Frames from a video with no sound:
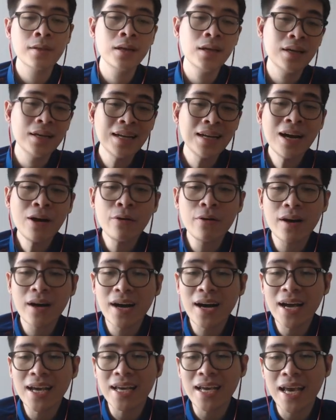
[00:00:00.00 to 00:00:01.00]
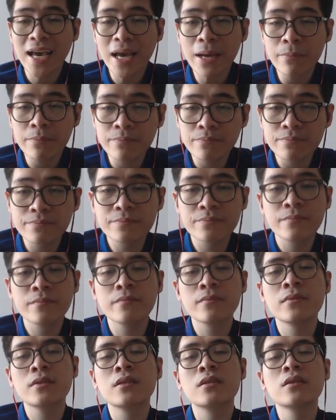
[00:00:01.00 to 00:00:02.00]
Now I am
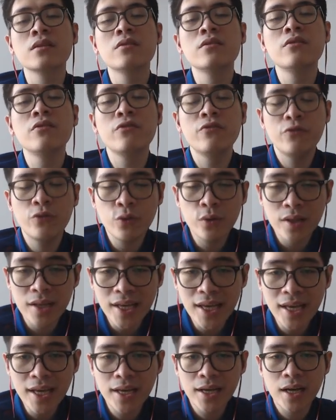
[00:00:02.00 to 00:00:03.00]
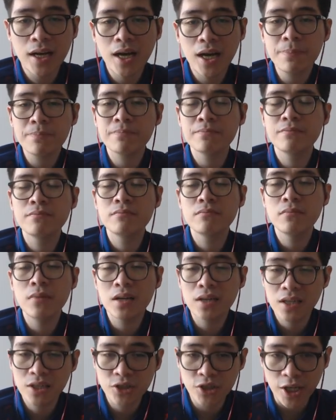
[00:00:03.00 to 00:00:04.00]
fully up in
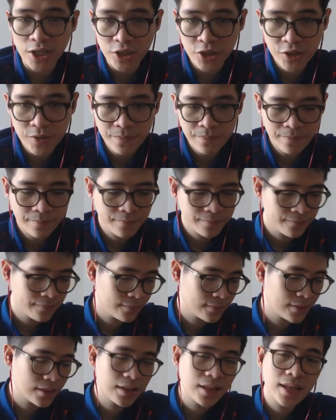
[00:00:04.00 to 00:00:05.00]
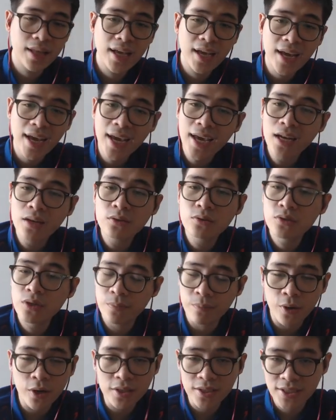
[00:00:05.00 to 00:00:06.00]
the change. And 2
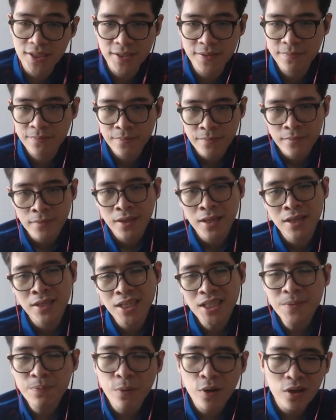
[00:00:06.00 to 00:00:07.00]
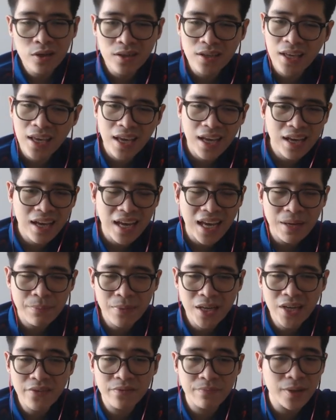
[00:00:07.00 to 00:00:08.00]
pawns. This pawn can be
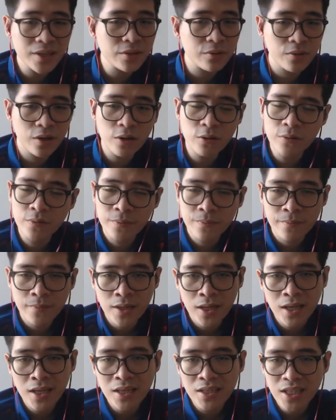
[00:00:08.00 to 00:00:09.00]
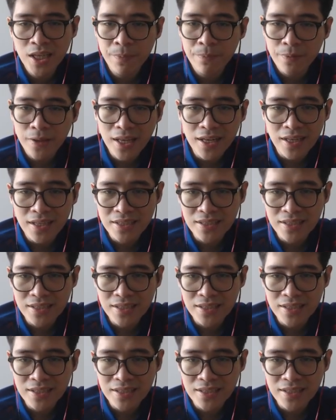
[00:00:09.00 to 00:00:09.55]
given back, you know. The plan is